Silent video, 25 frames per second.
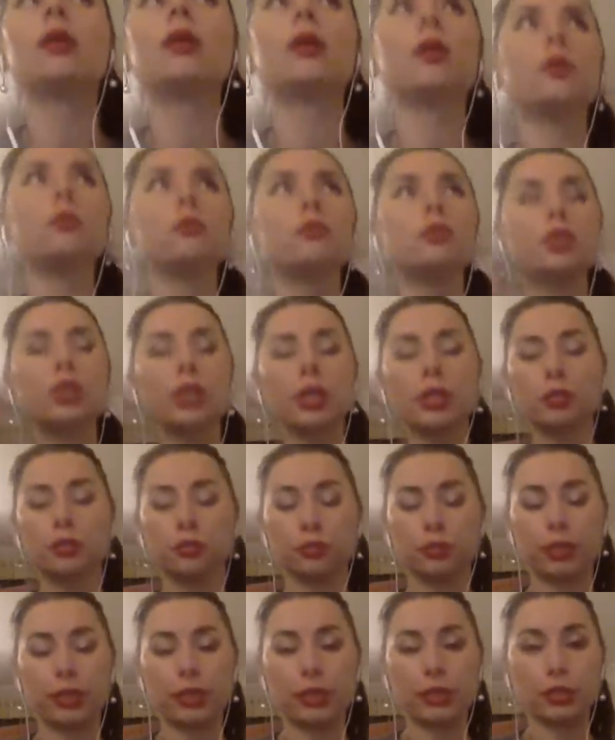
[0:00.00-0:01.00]
you change
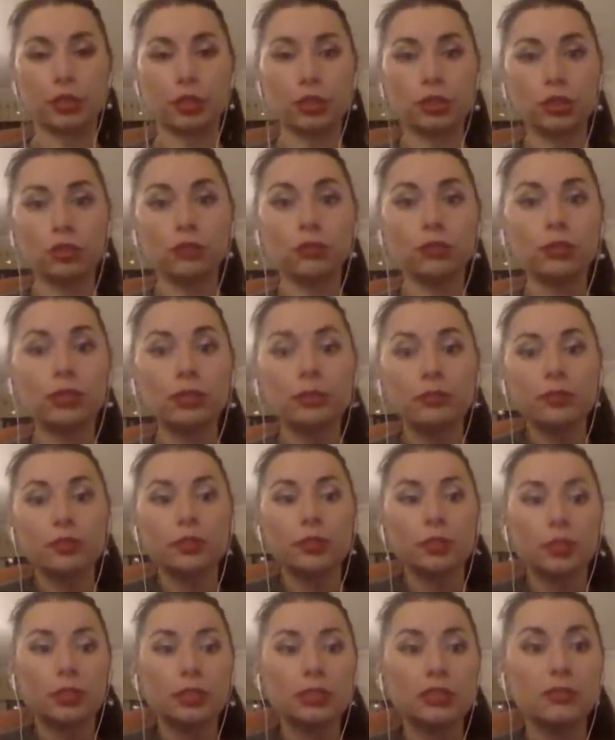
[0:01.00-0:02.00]
your energy. You give and
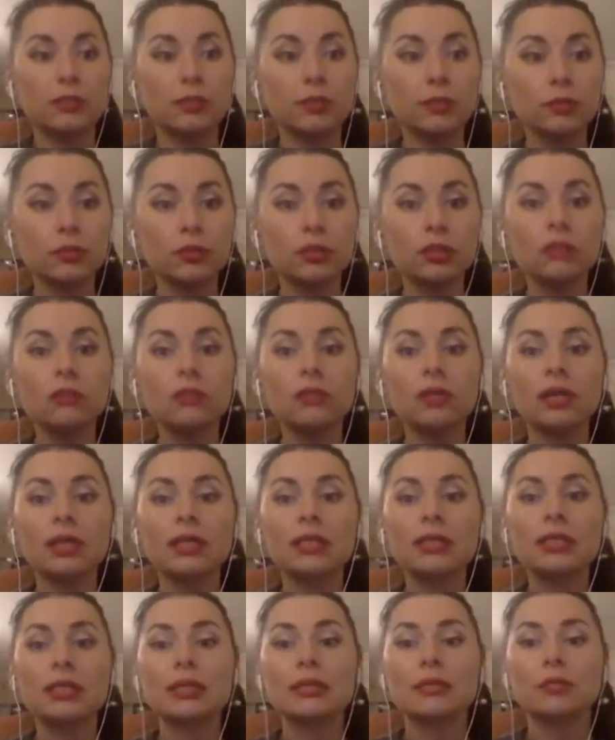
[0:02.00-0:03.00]
you receive, but you give
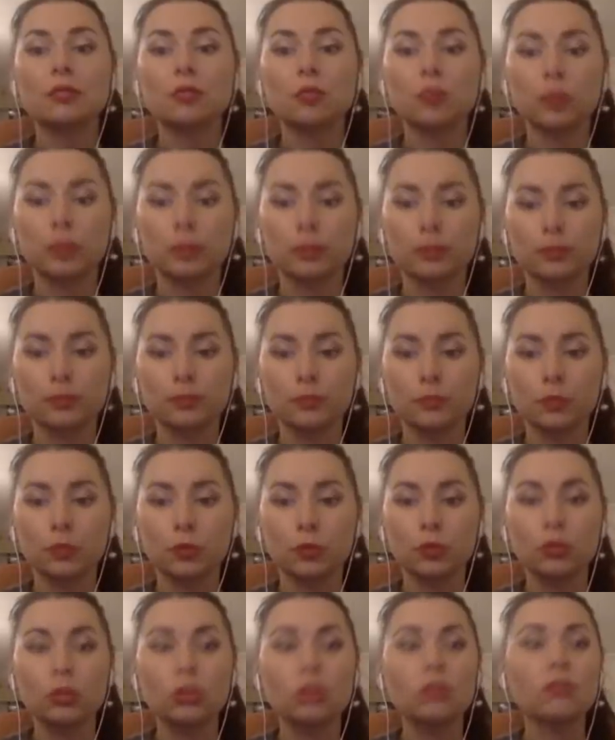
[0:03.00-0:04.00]
us a woman. You
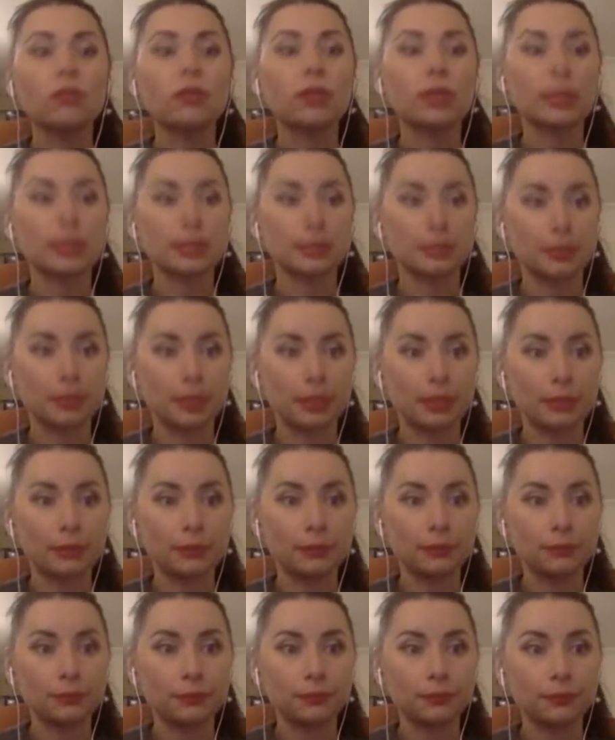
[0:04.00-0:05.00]
not give us a man.
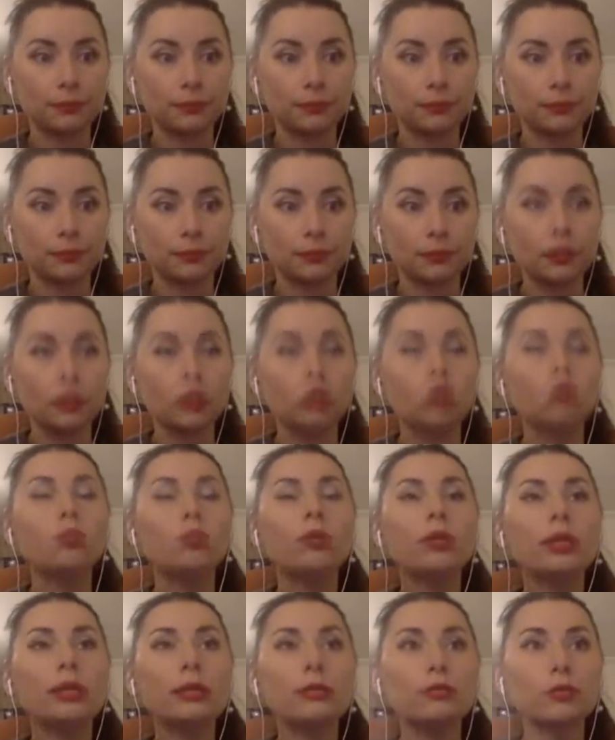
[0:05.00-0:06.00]
You
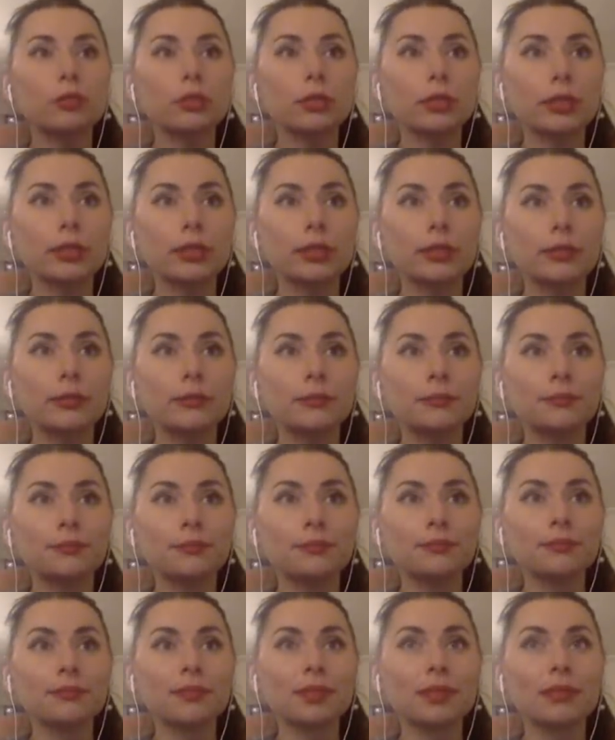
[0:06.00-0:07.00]
believe on him.
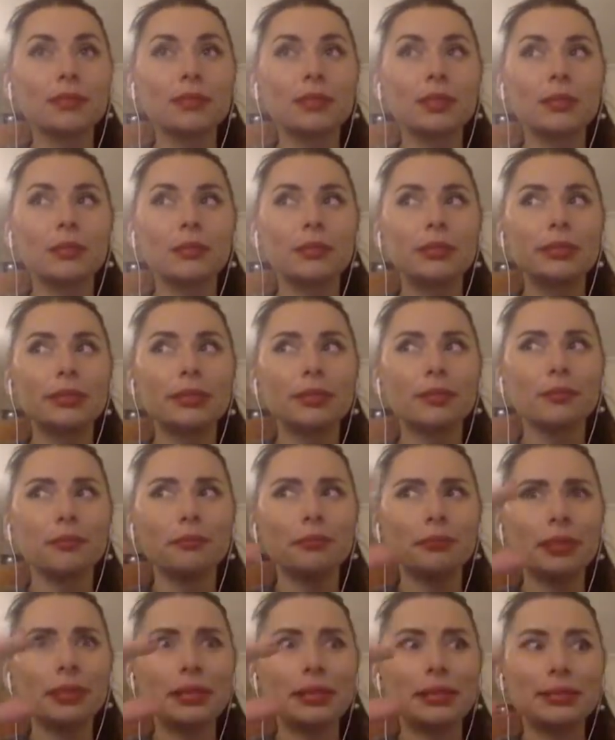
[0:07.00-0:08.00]
When I bring
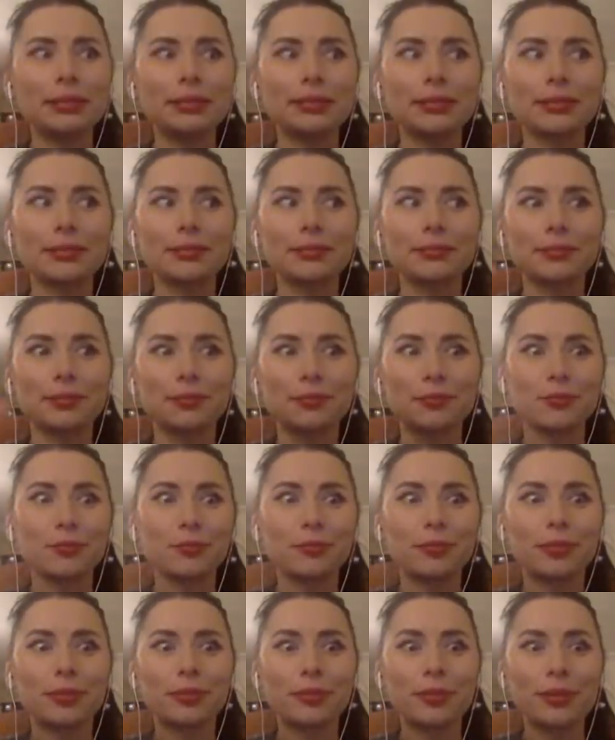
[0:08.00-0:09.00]
many things from
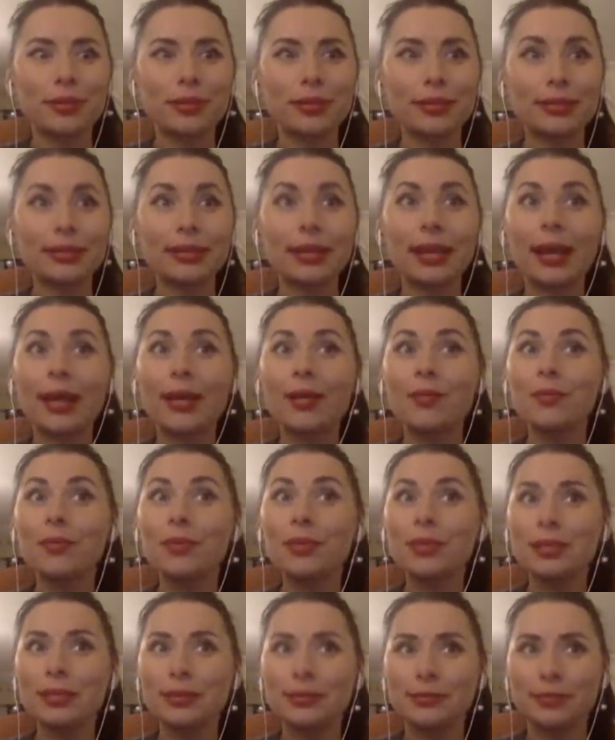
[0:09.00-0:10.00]
supermarket, I
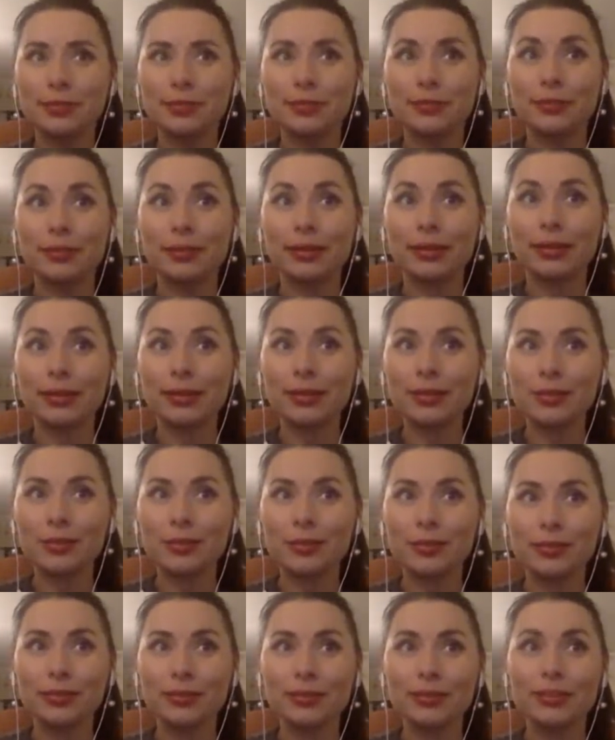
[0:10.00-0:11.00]
believe that my
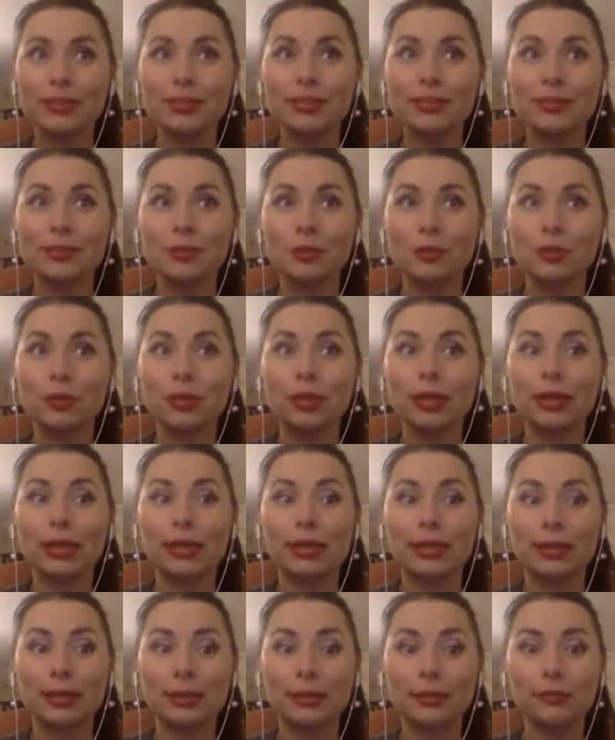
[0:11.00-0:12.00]
husband strong
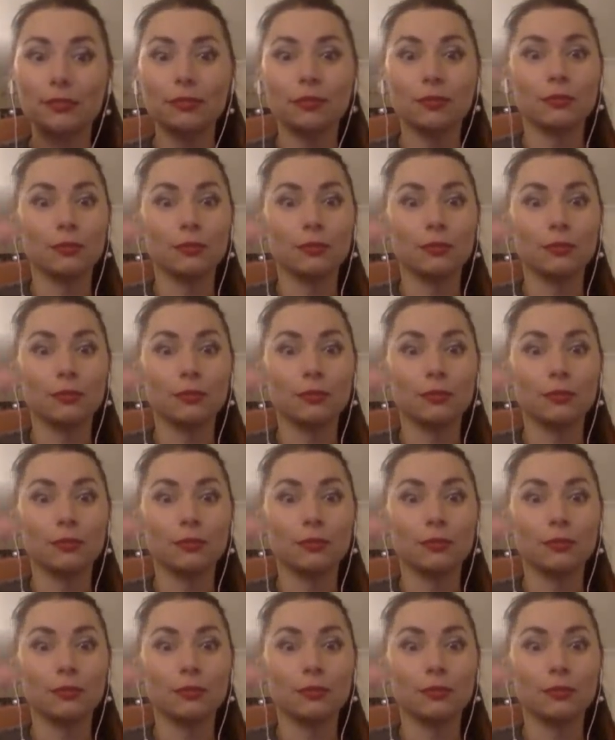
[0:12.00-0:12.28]
enough